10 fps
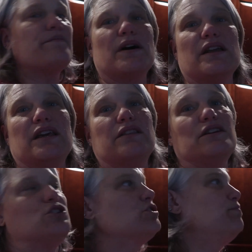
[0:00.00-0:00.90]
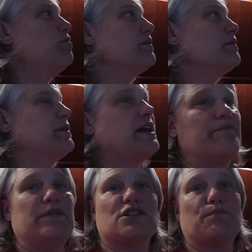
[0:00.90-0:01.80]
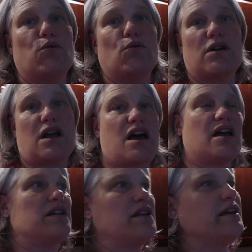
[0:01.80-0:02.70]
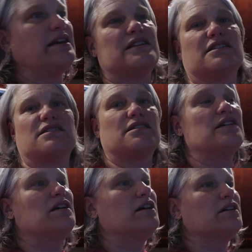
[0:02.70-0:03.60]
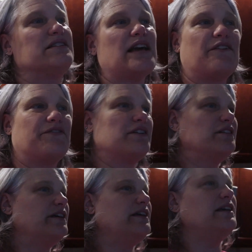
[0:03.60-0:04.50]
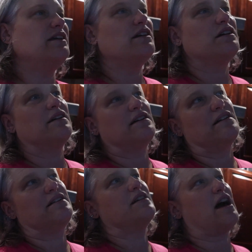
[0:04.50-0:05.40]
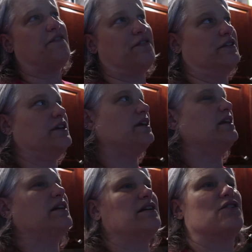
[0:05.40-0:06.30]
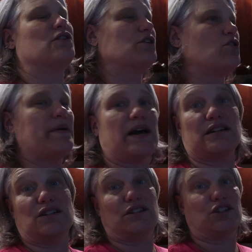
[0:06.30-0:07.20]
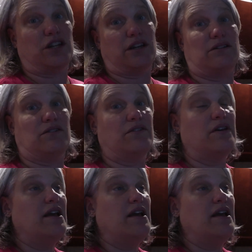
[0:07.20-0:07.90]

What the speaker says: money that you give me support on is definitely, definitely going to go back into the channel.